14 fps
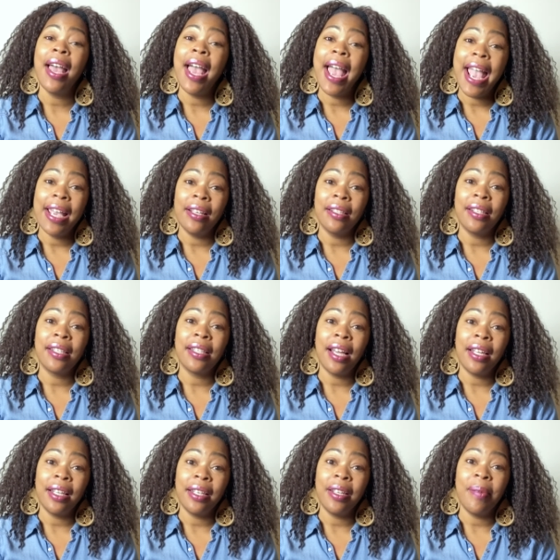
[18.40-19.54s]
and
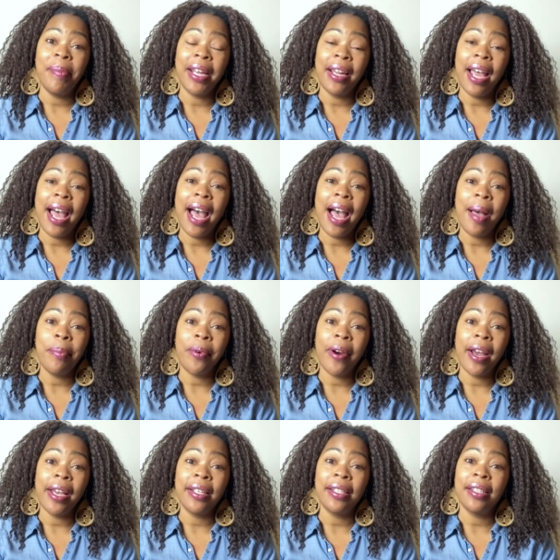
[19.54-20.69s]
selling them at a high
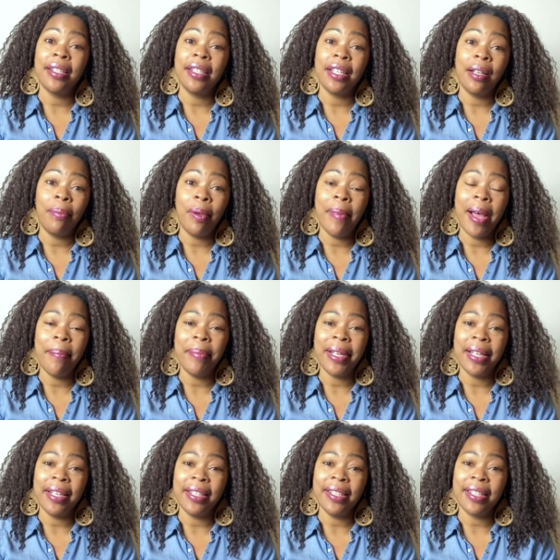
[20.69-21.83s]
price to double my
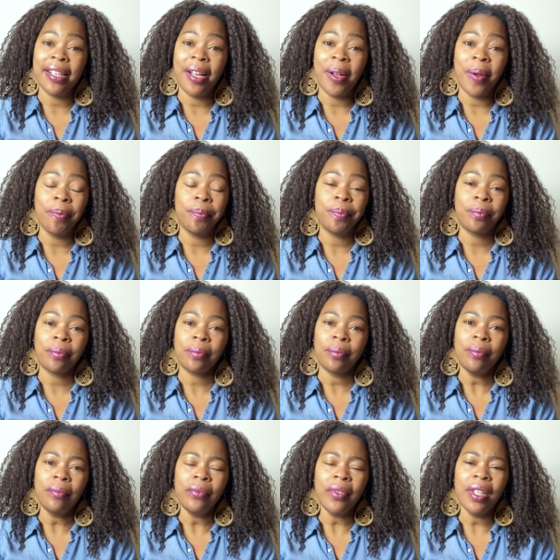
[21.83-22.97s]
money. So
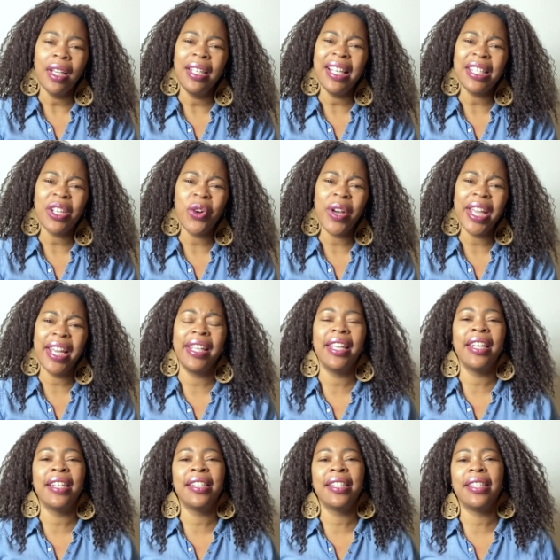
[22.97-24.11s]
let's go ahead and get
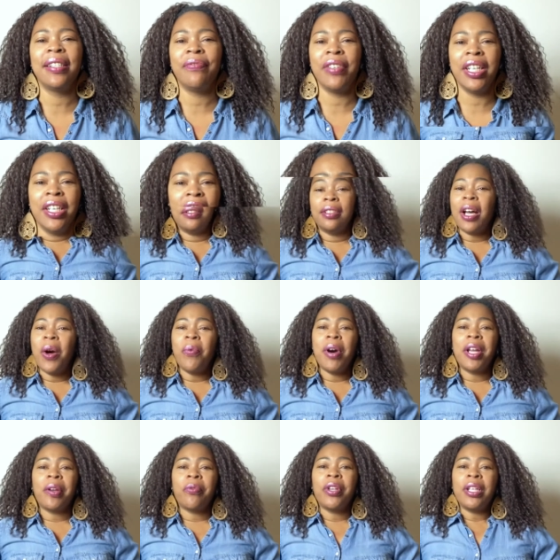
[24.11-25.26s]
into this video. Don't
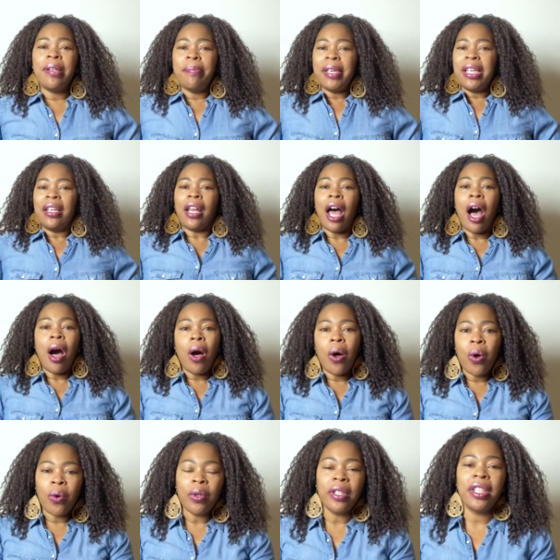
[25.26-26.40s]
want to really be
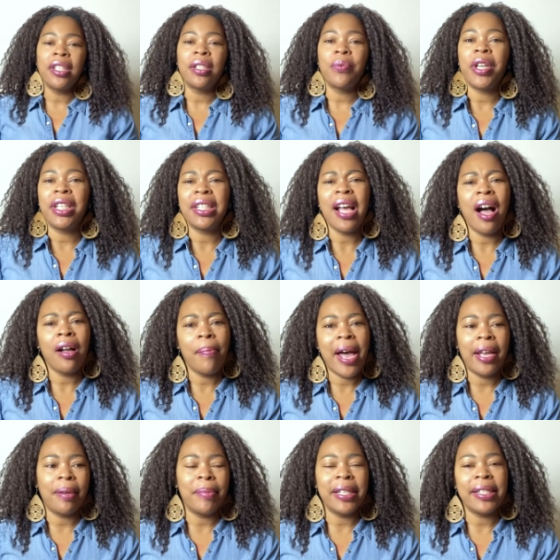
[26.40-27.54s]
long, just want to talk
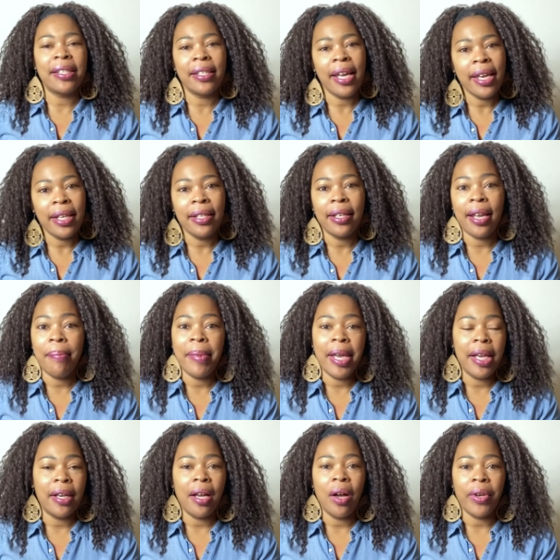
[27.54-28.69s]
about a mistake that I
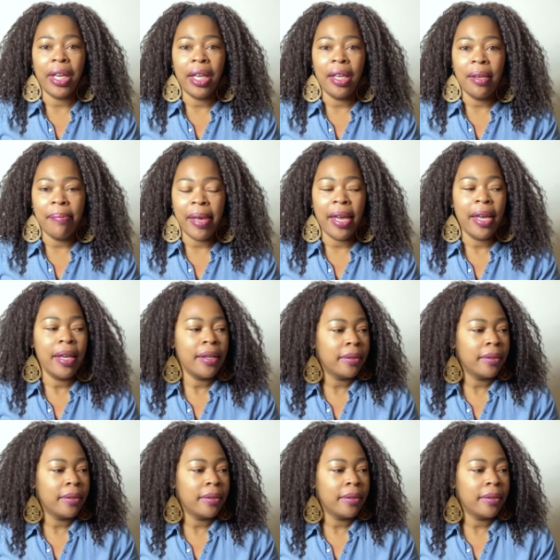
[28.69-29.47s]
made on eBay.